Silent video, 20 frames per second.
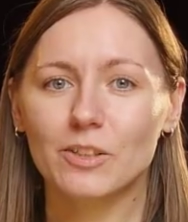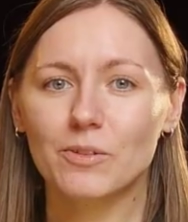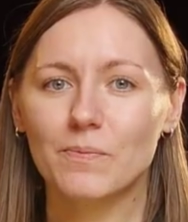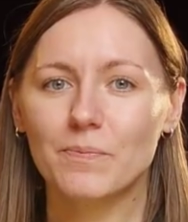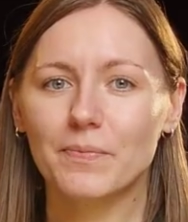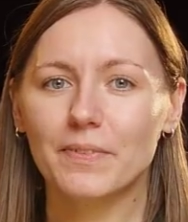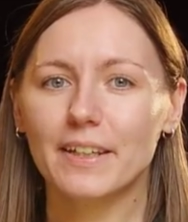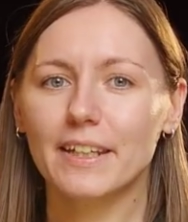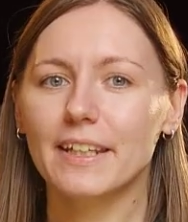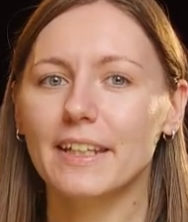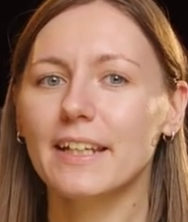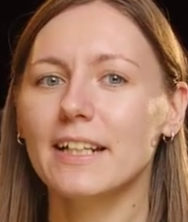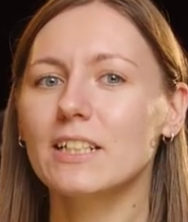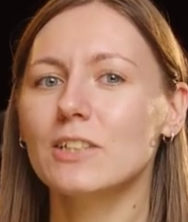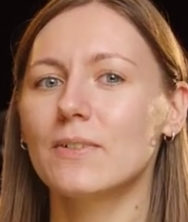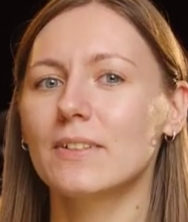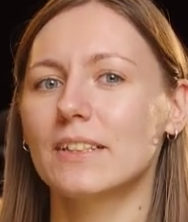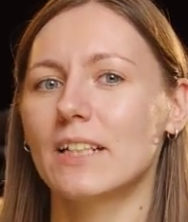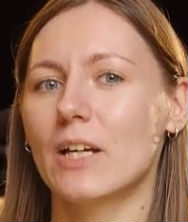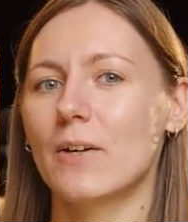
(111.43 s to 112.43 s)
So
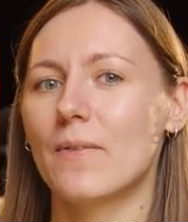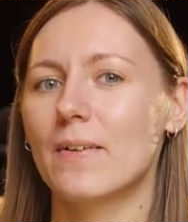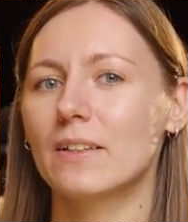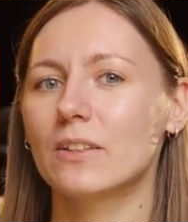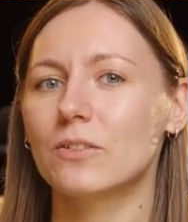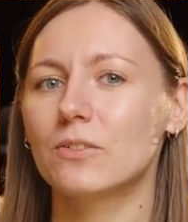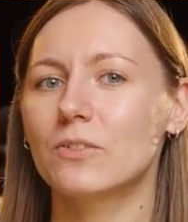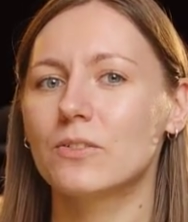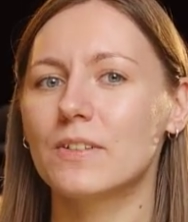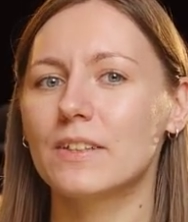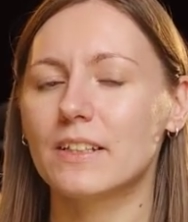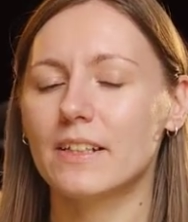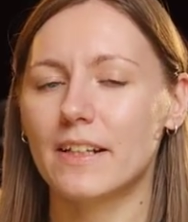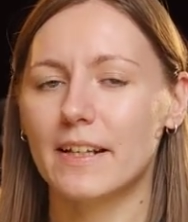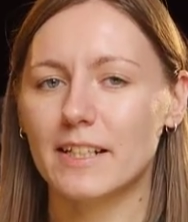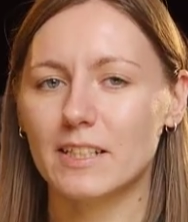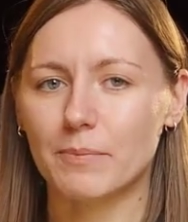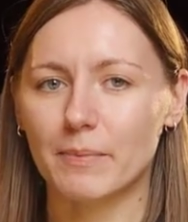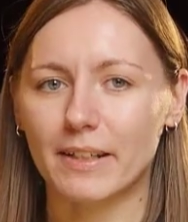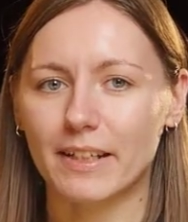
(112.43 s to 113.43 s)
here's what I want to do in the
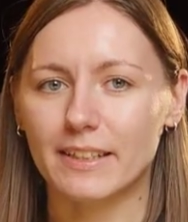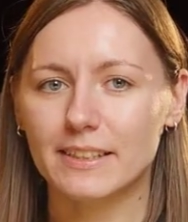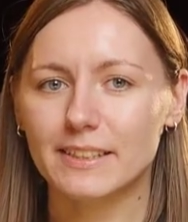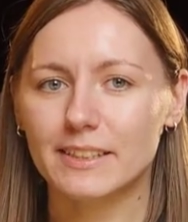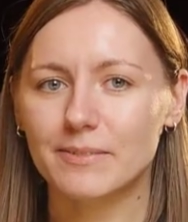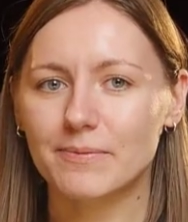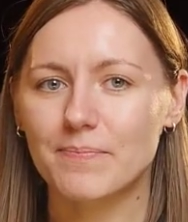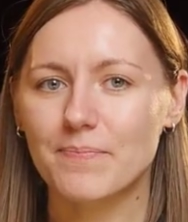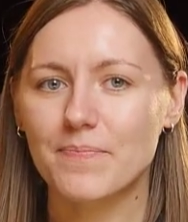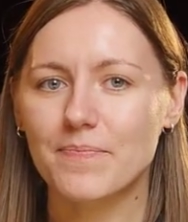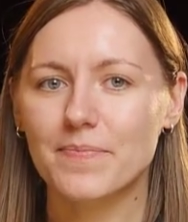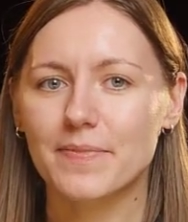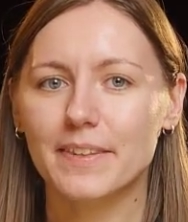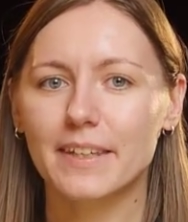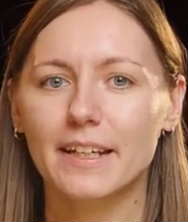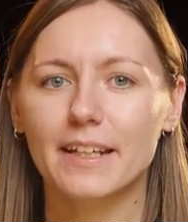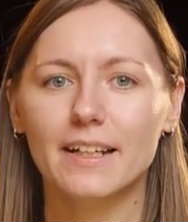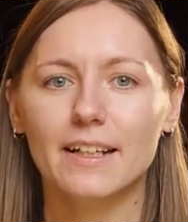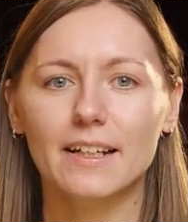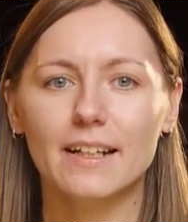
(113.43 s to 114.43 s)
next minutes.
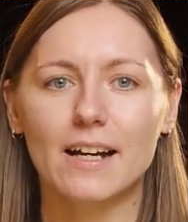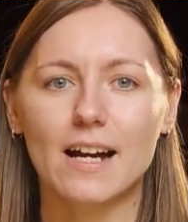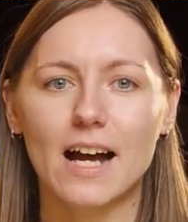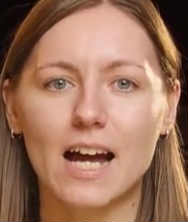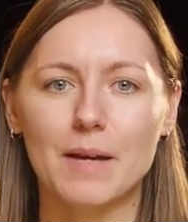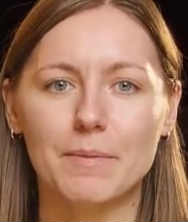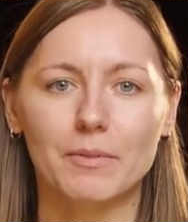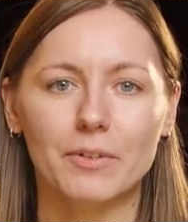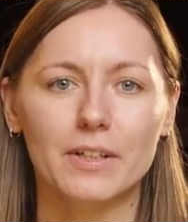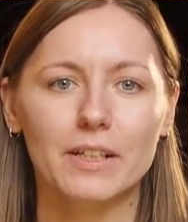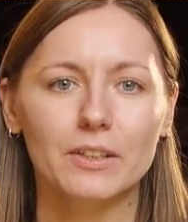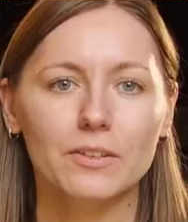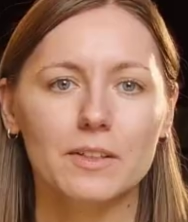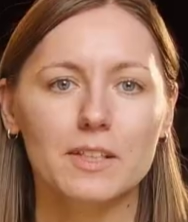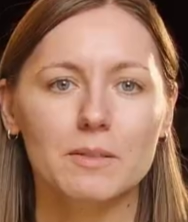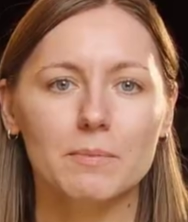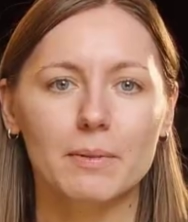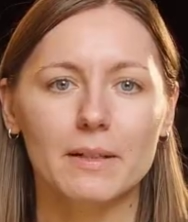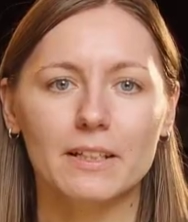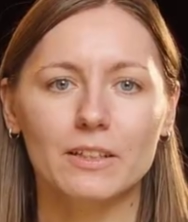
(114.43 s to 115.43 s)
I'm going to
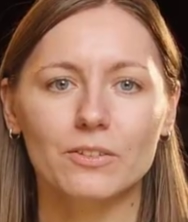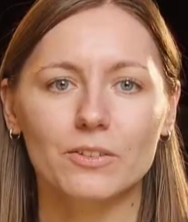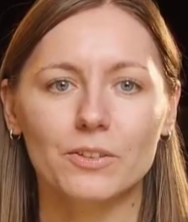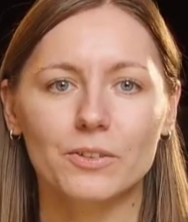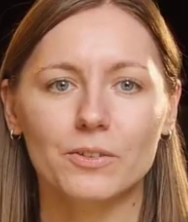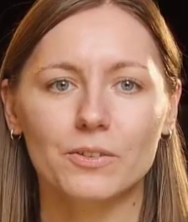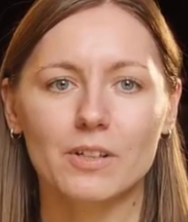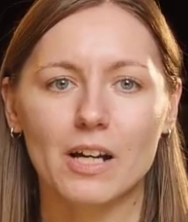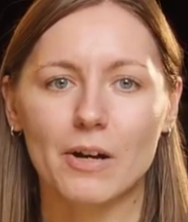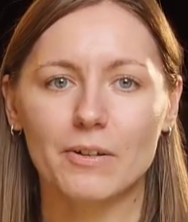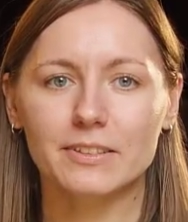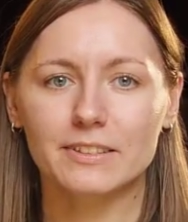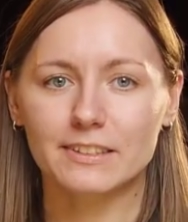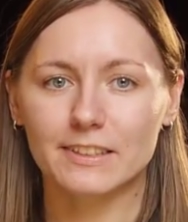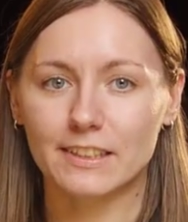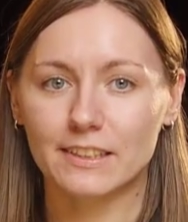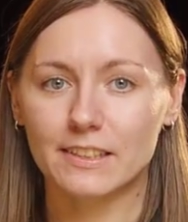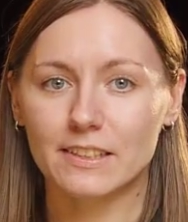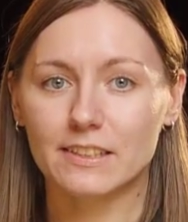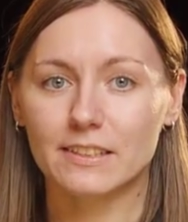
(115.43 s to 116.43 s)
explain to you how
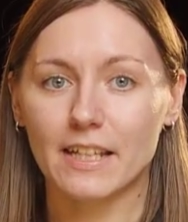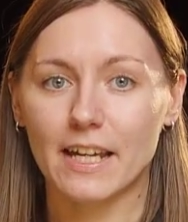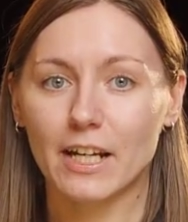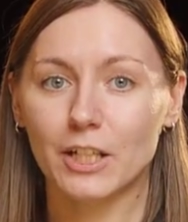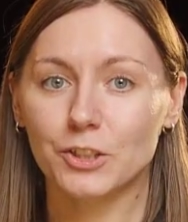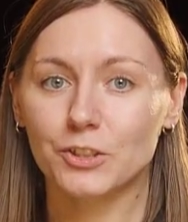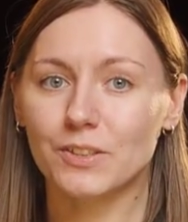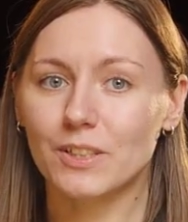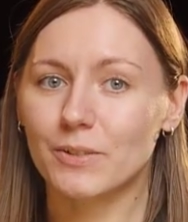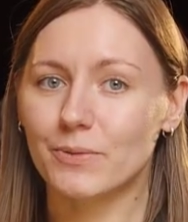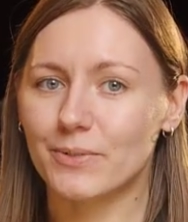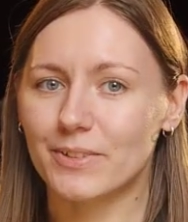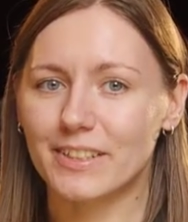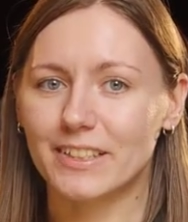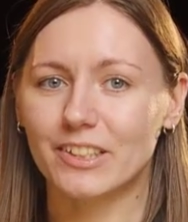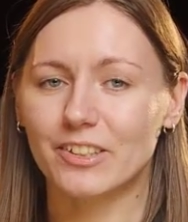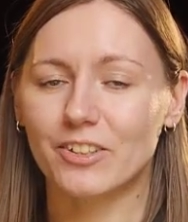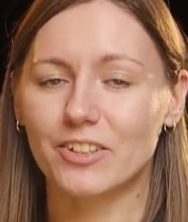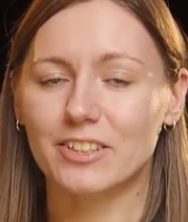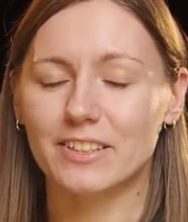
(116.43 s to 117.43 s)
screen readers actually
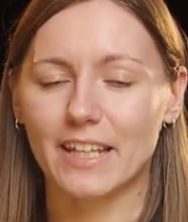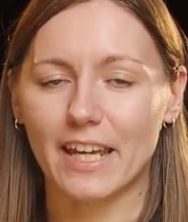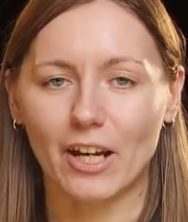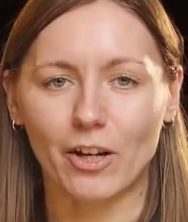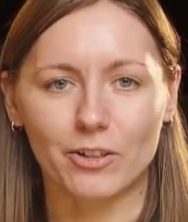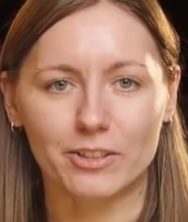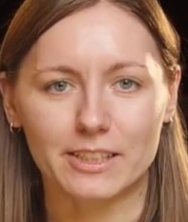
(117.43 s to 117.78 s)
work across